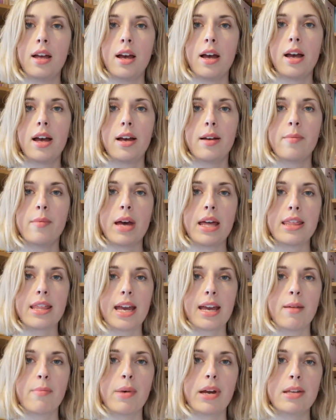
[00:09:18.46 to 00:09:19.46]
um, and
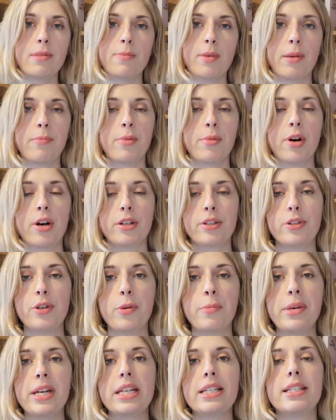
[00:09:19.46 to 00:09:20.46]
they are both by Mark
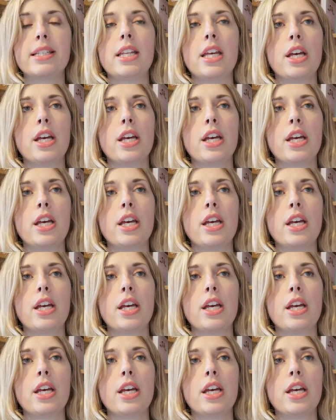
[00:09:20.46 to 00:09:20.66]
Thomas,